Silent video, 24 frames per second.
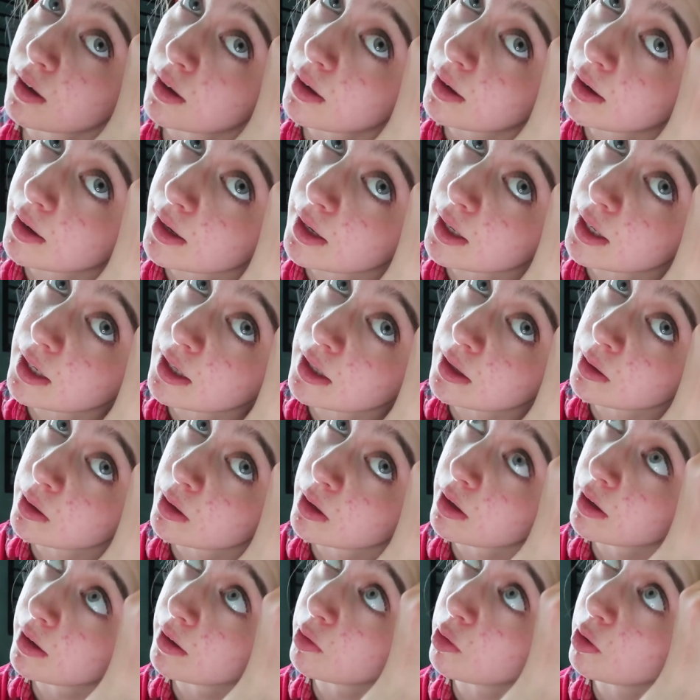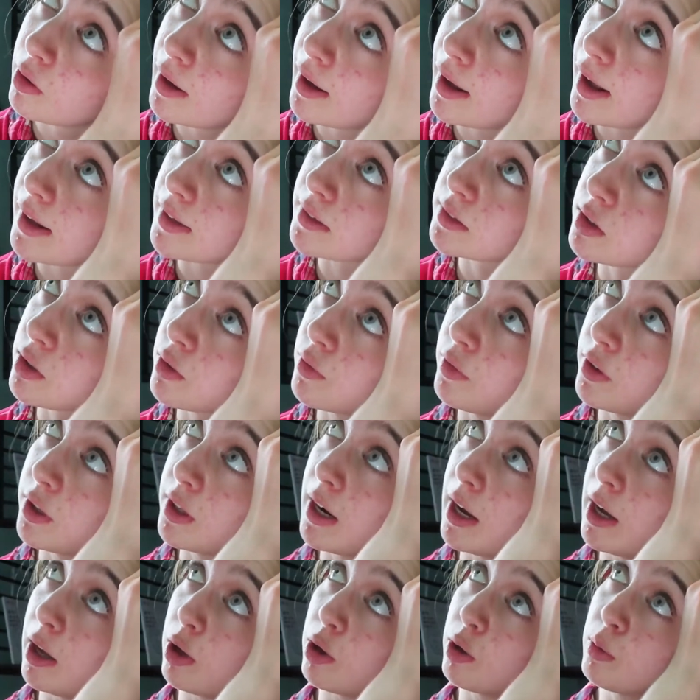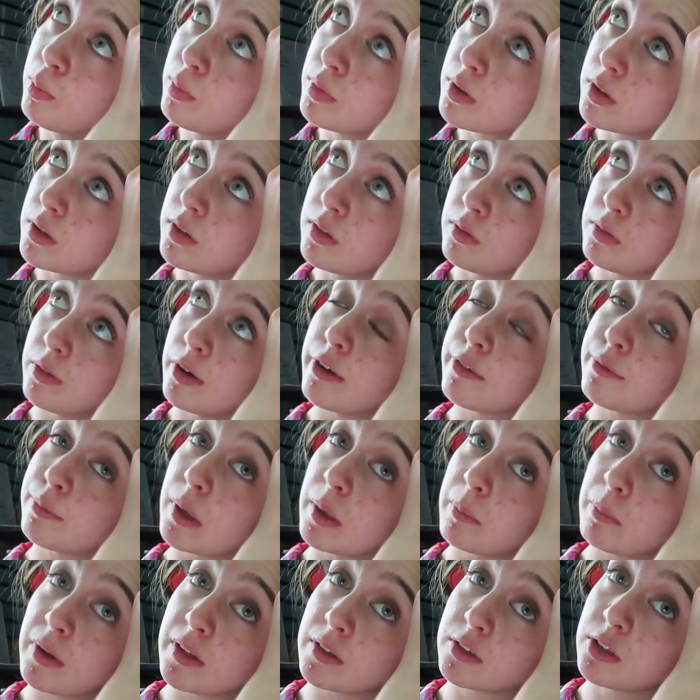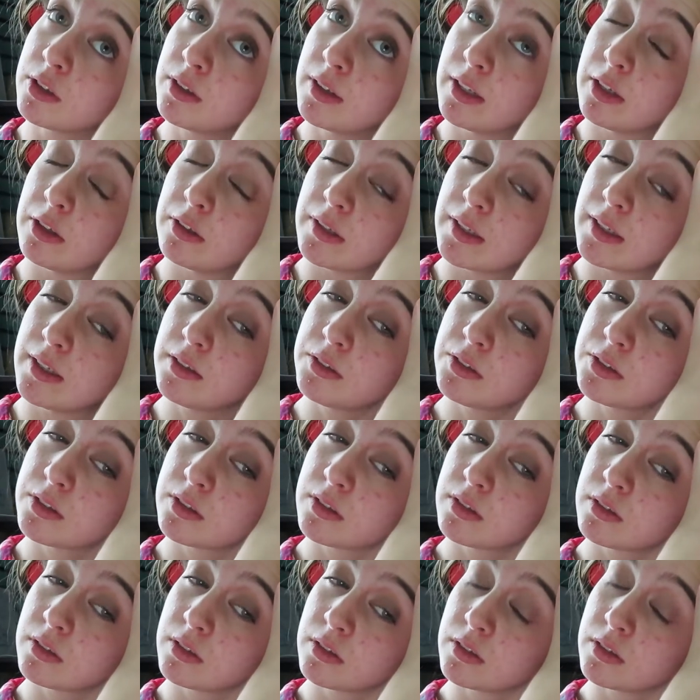I asked for help with my mental illness.